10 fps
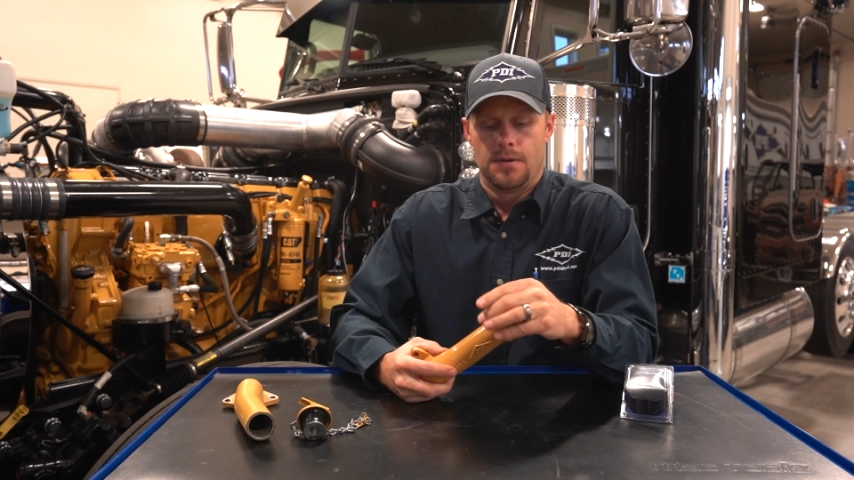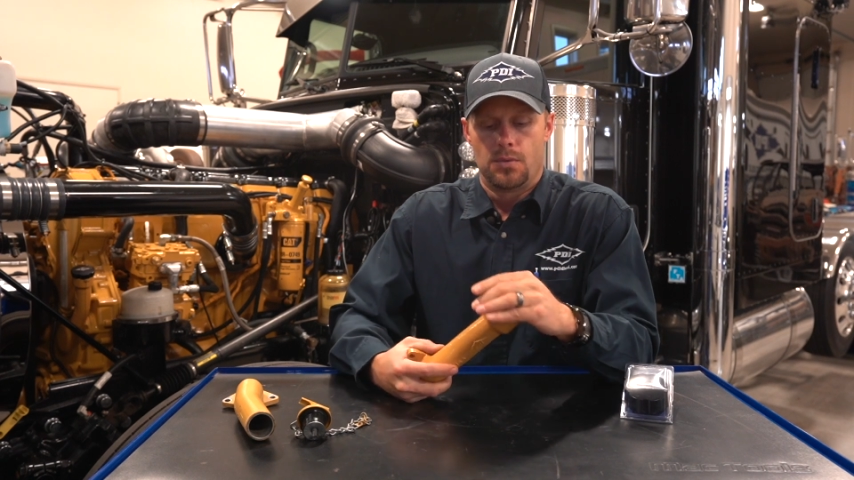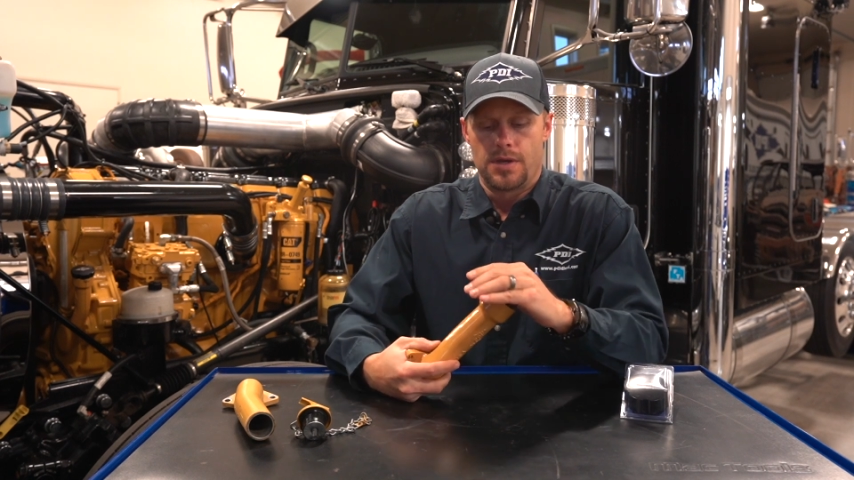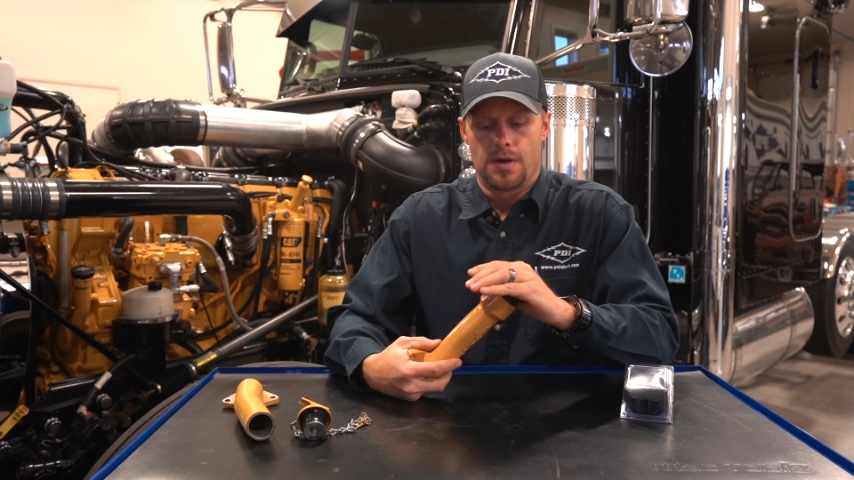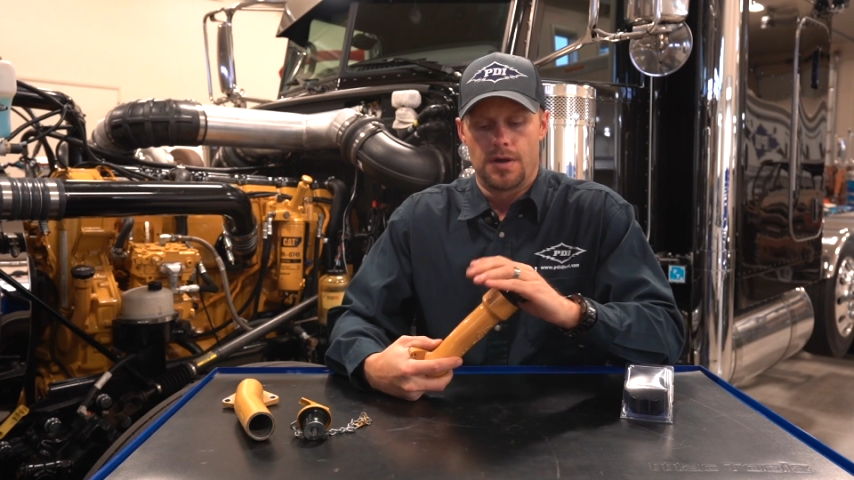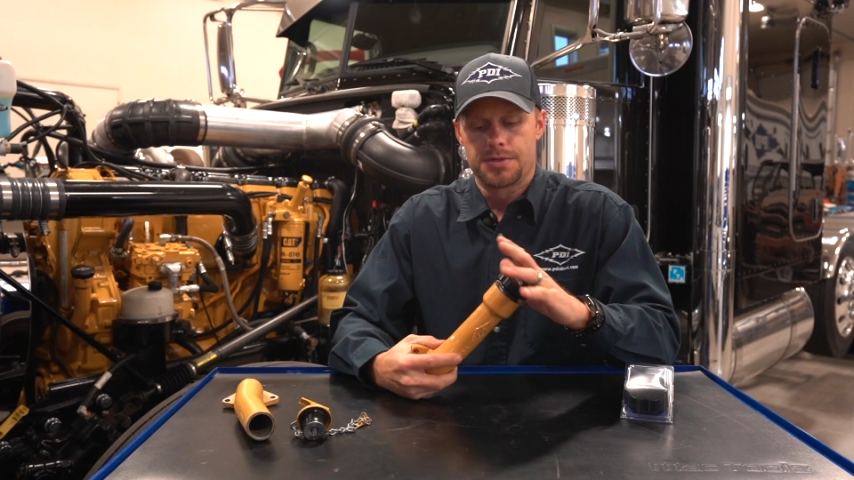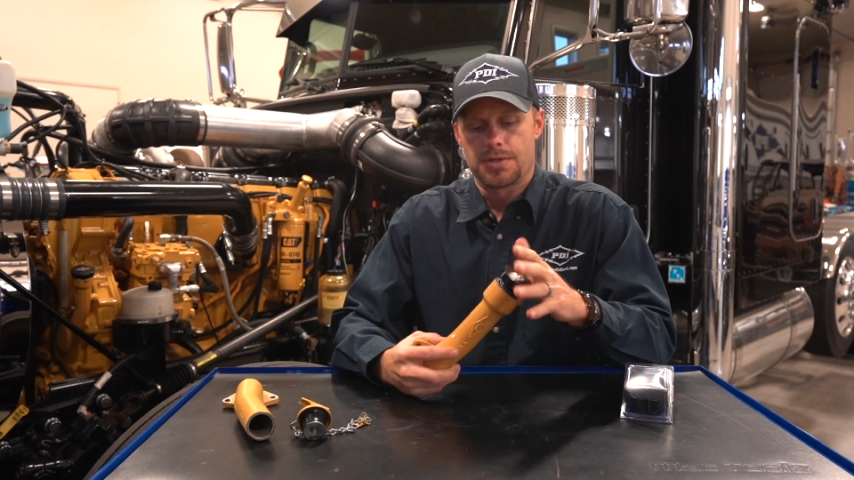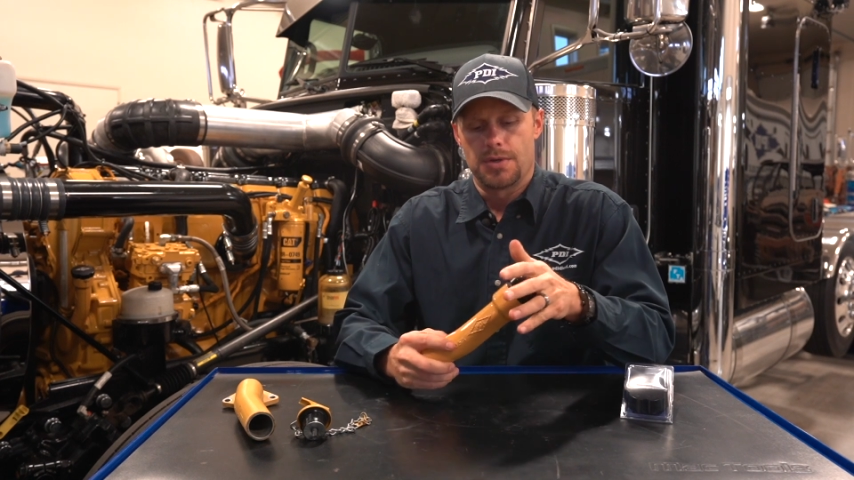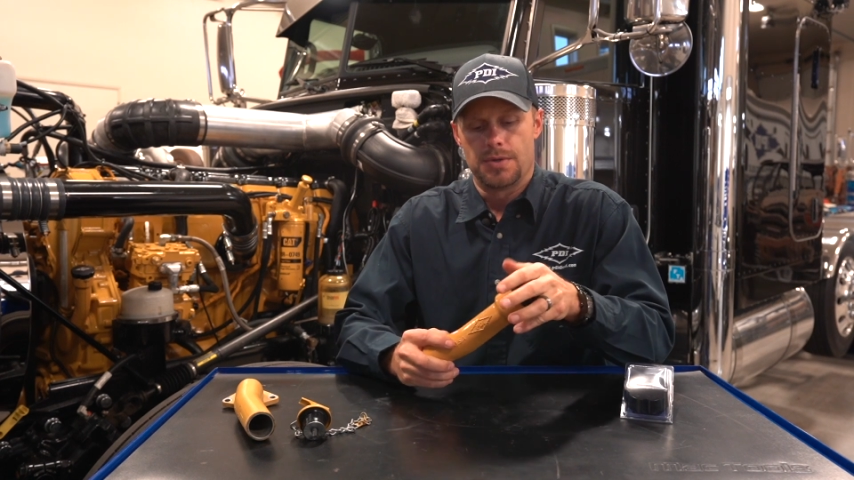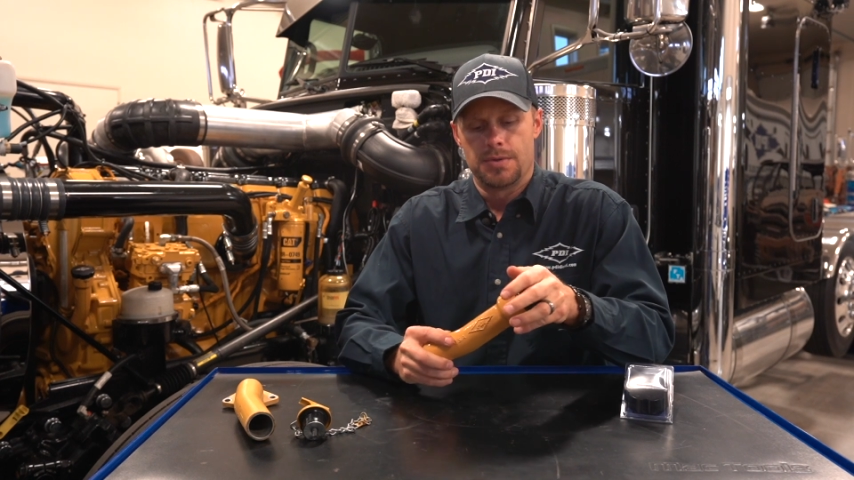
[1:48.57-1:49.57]
We
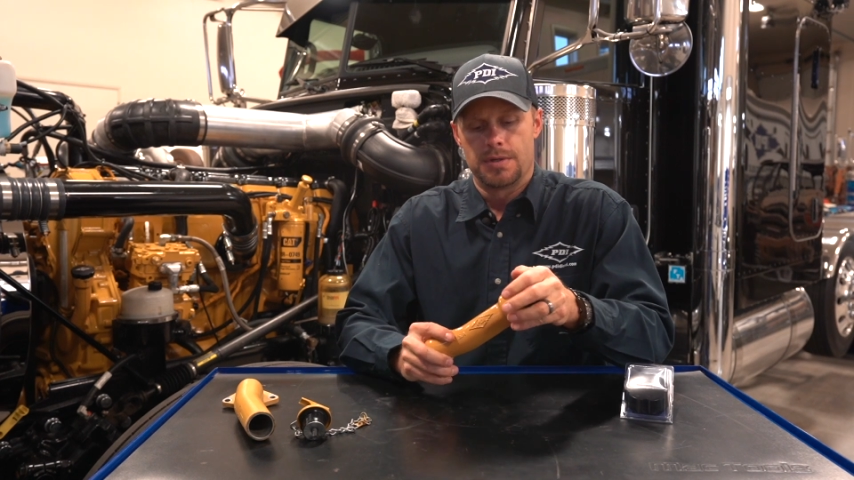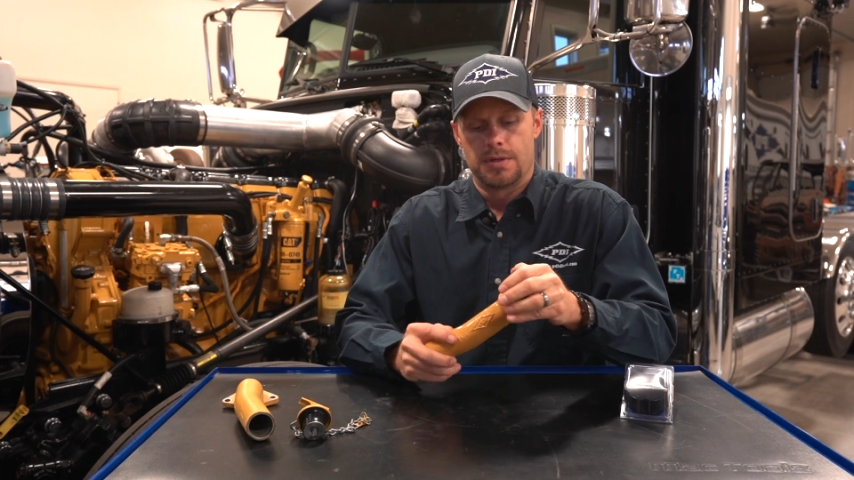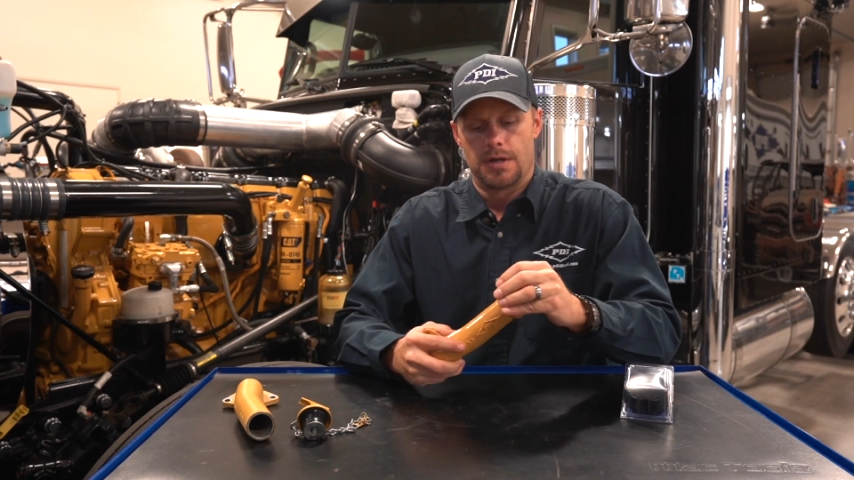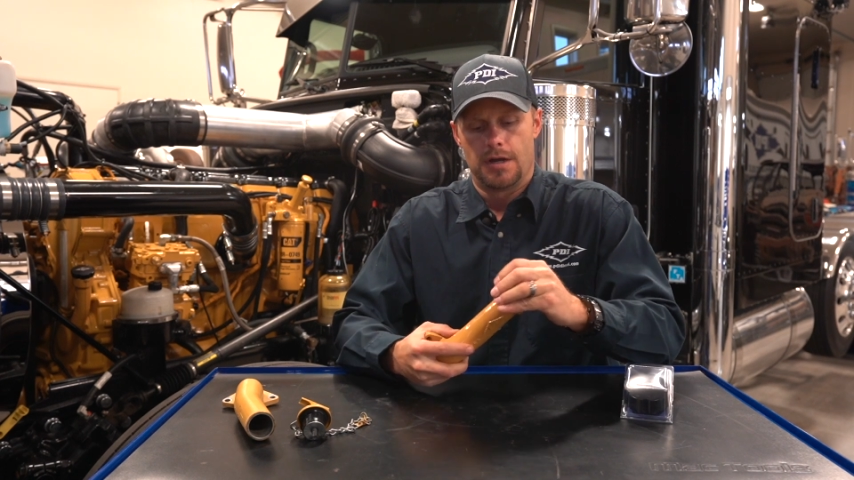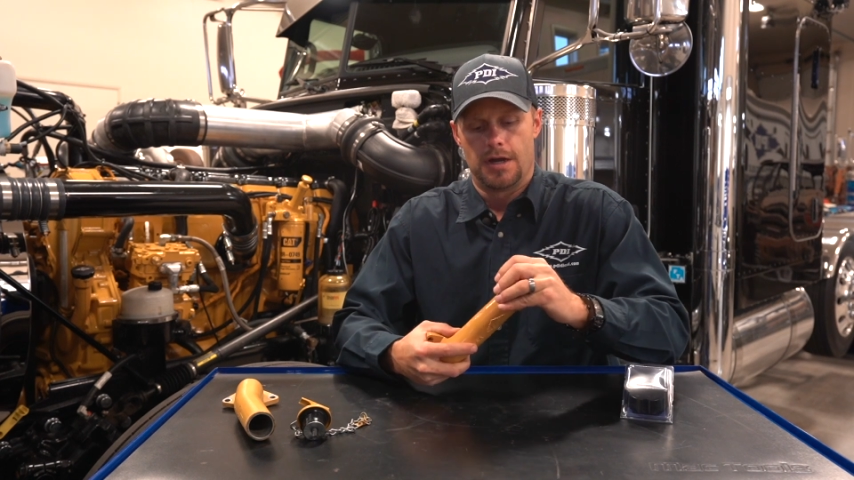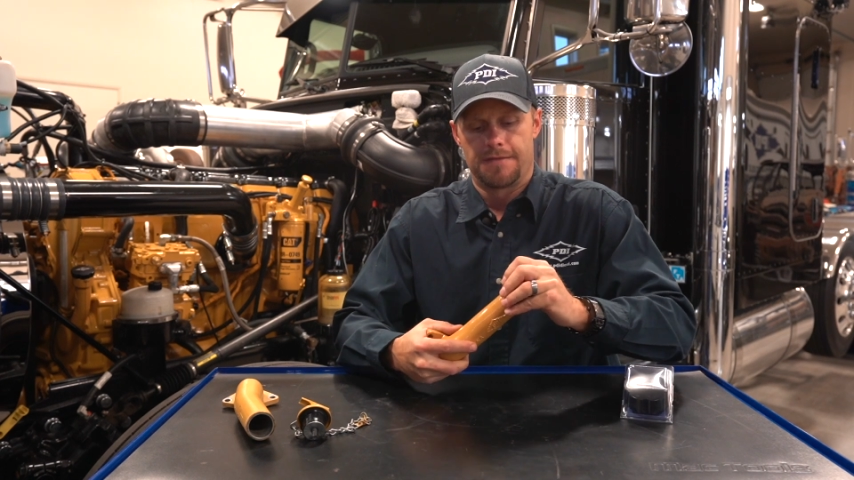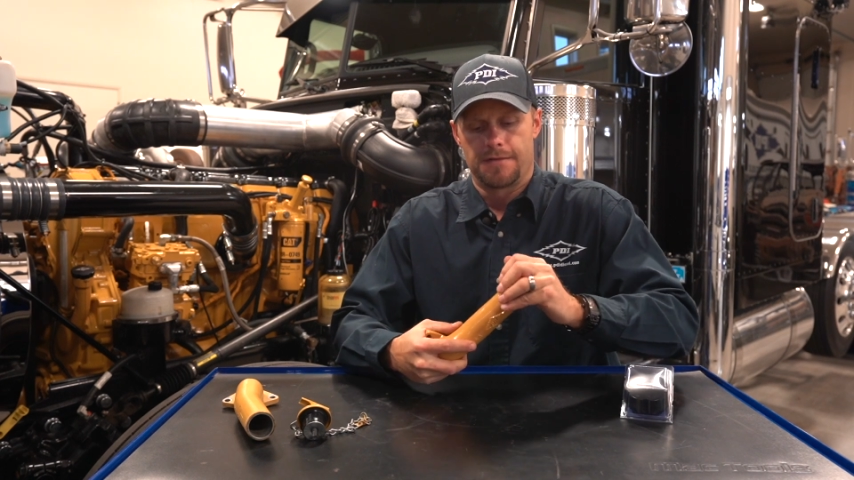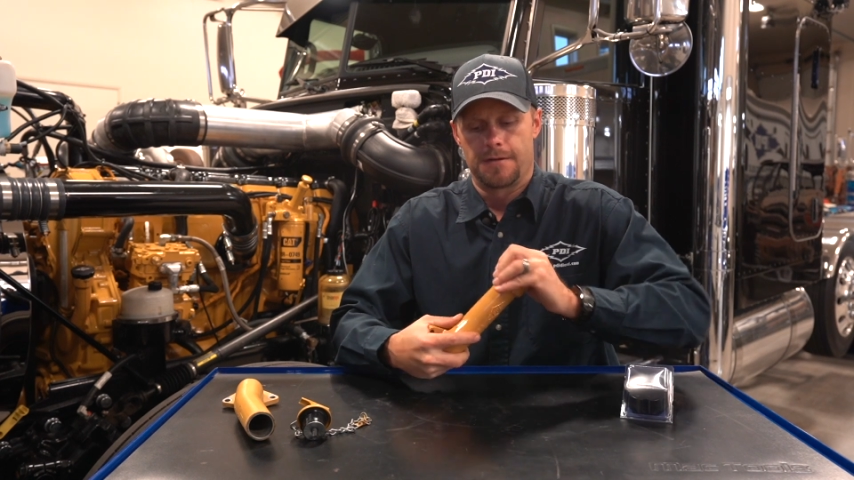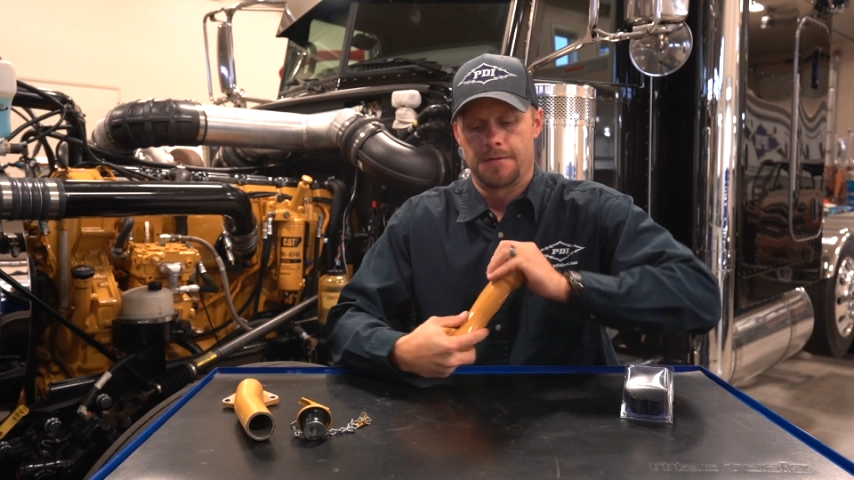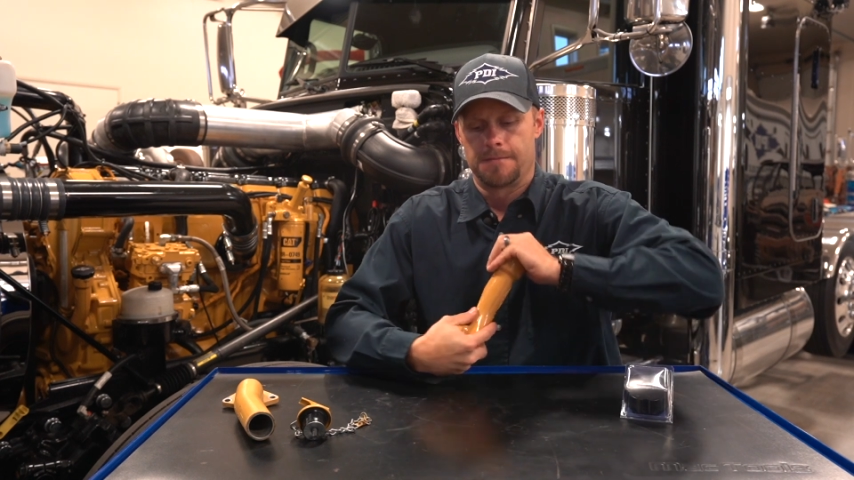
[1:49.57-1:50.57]
also
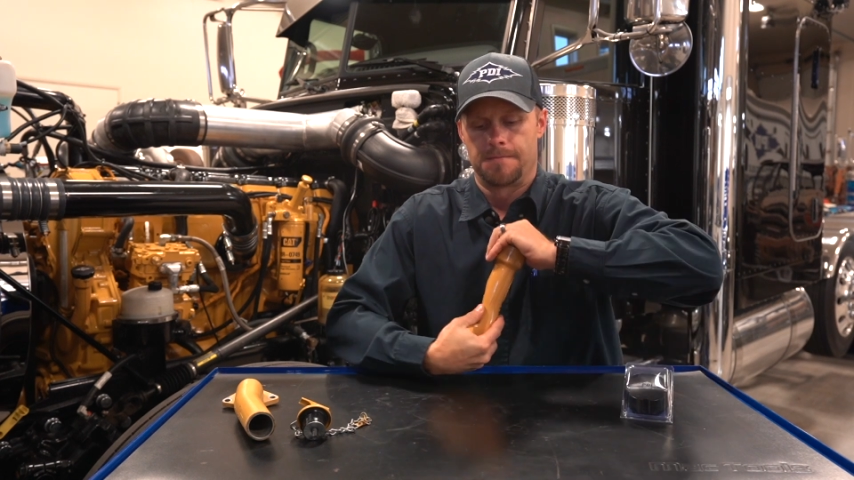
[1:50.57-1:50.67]
offer